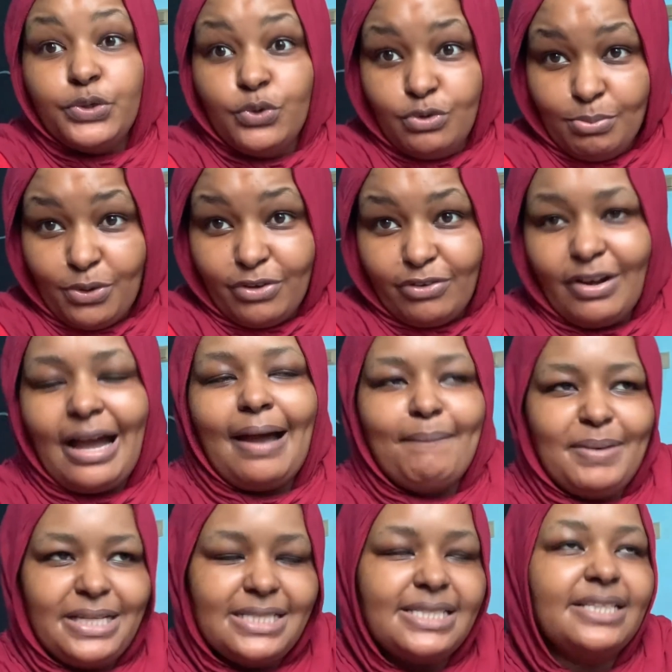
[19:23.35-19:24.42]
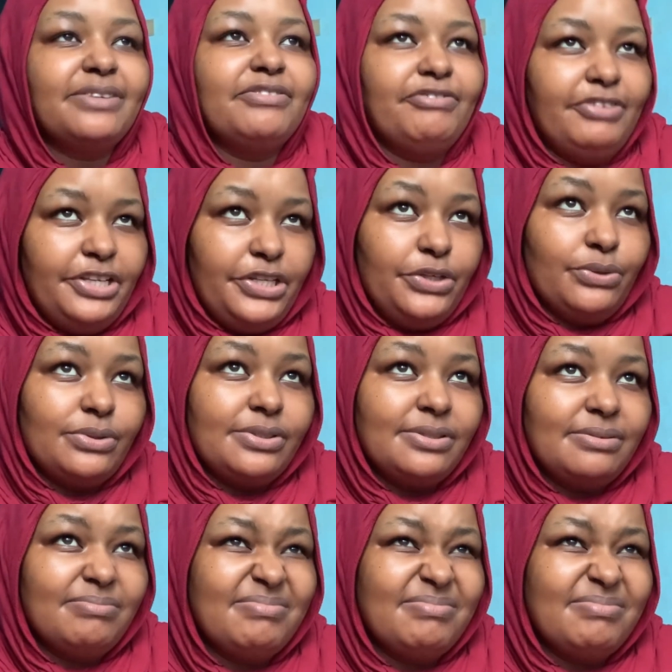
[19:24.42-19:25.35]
do more amazing videos,